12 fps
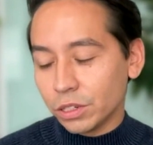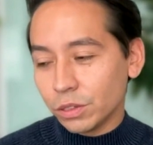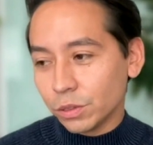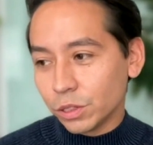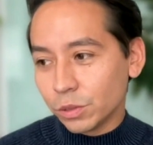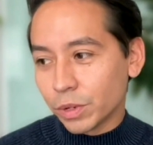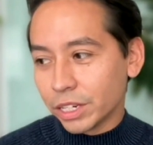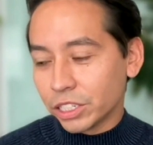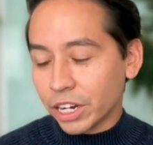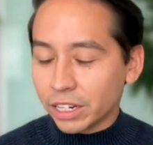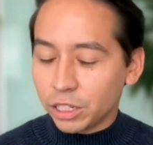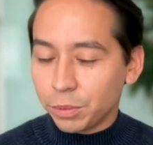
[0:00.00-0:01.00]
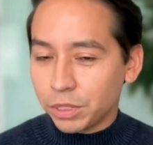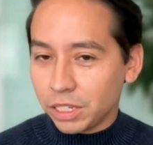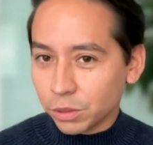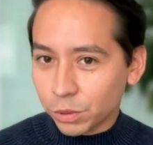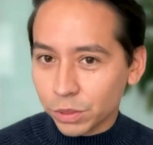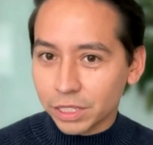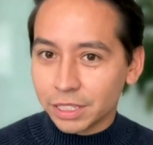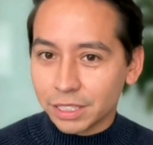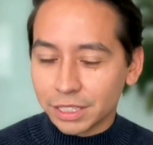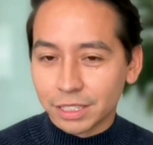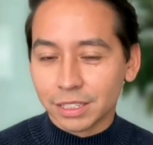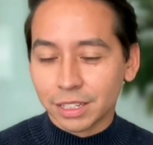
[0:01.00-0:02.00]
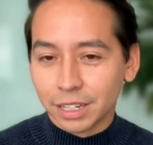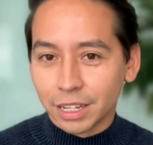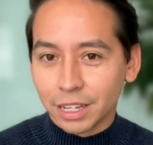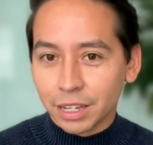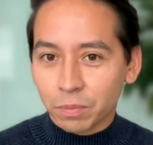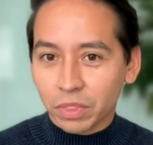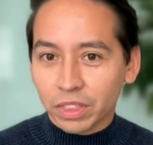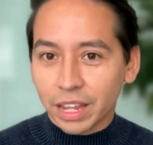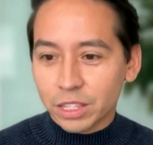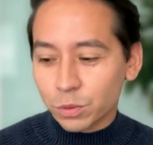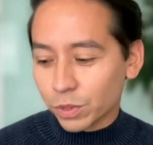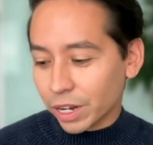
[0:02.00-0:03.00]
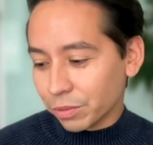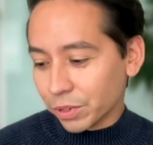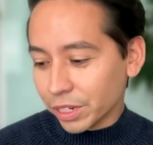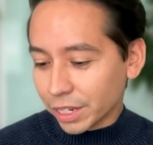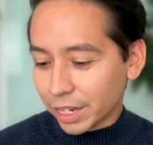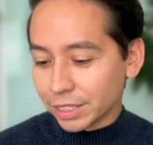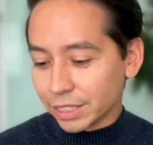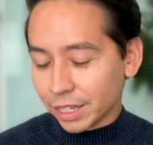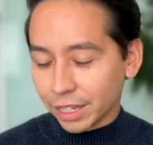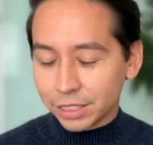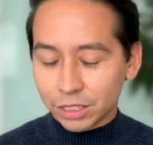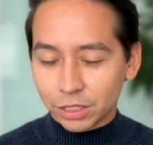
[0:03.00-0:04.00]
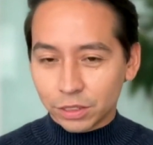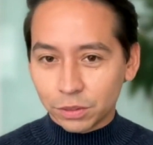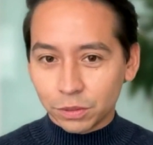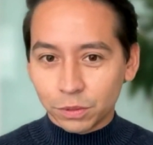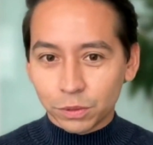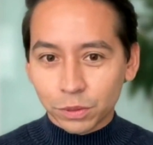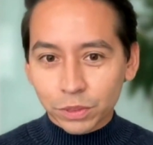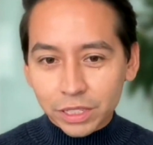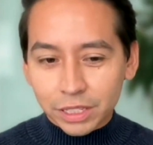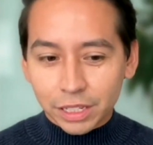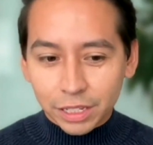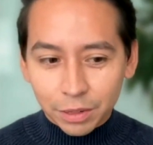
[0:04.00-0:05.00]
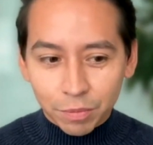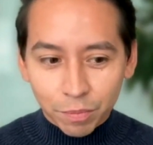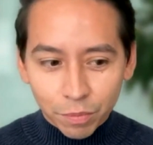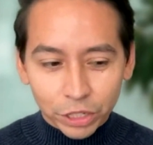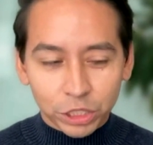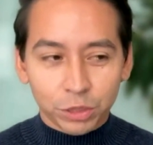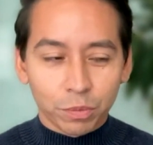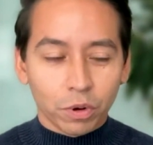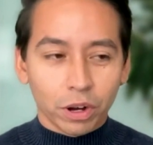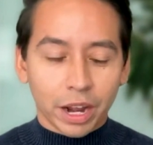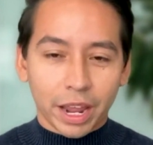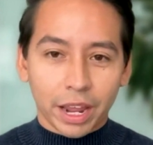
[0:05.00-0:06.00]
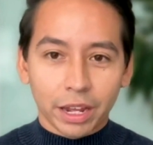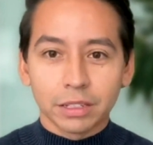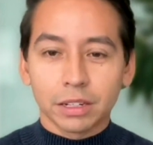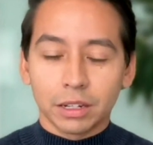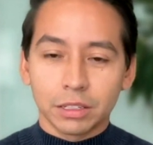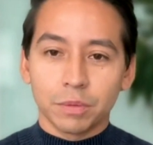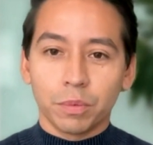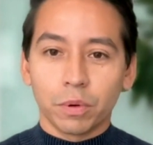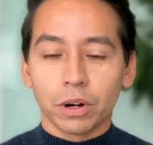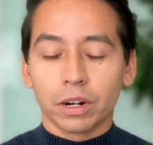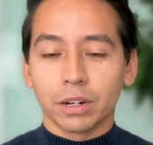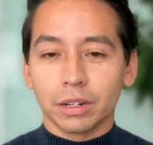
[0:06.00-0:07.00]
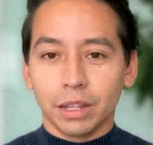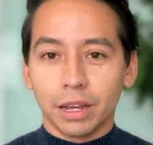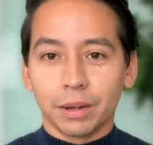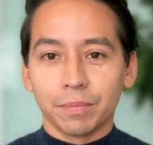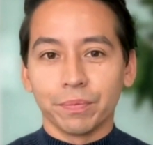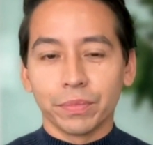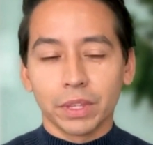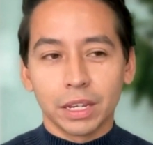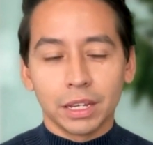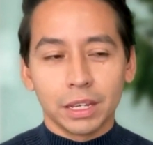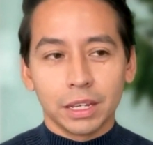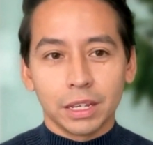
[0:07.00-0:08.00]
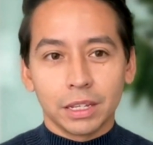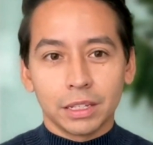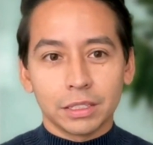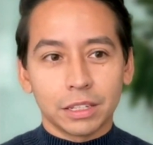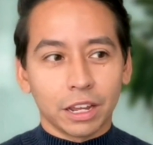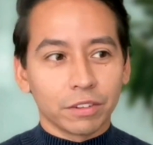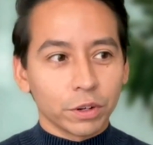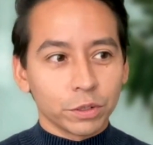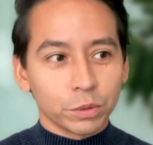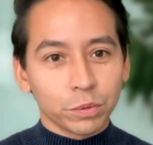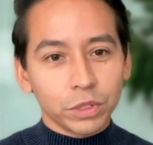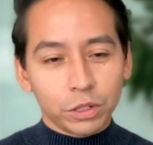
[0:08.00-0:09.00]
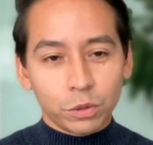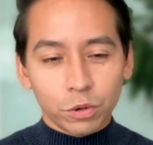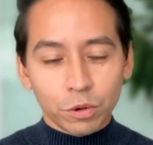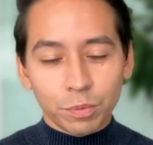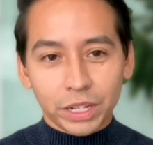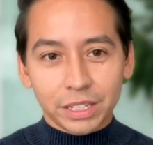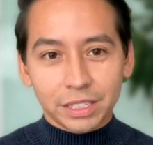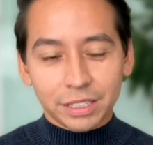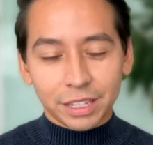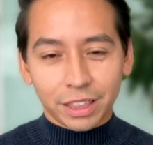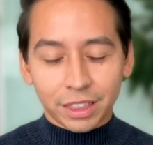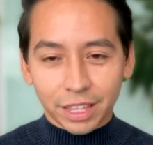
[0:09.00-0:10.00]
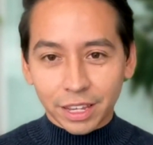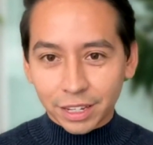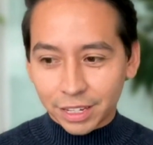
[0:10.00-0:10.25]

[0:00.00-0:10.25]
is when ChatGPT was released. And that's when I realized that like schools needed much more hands-on support. Stanford is a really cool place to think